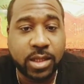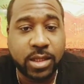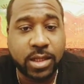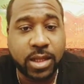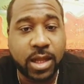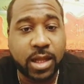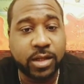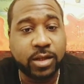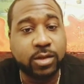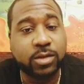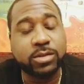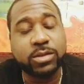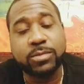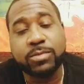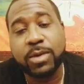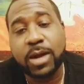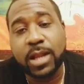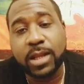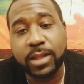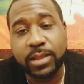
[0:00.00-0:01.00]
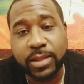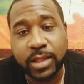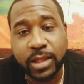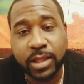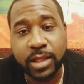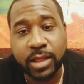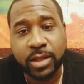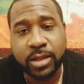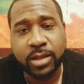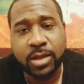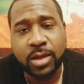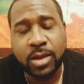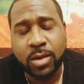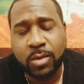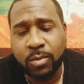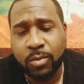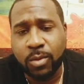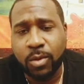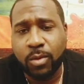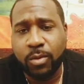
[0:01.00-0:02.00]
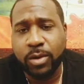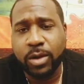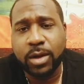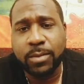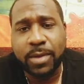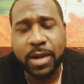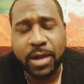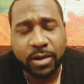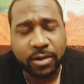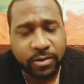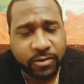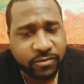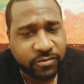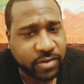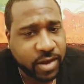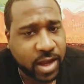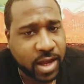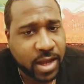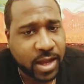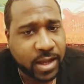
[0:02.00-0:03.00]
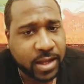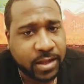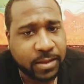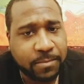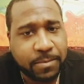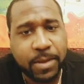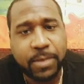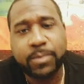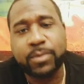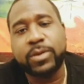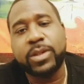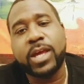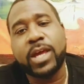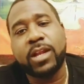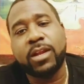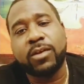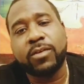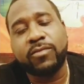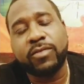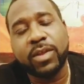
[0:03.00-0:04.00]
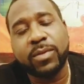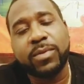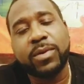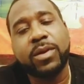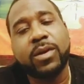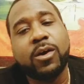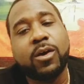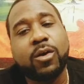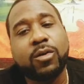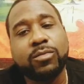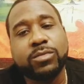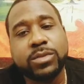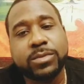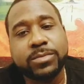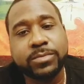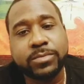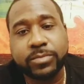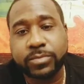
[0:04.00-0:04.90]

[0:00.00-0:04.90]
Now, I know you're probably thinking, well, where am I going to find people that are flipping homes?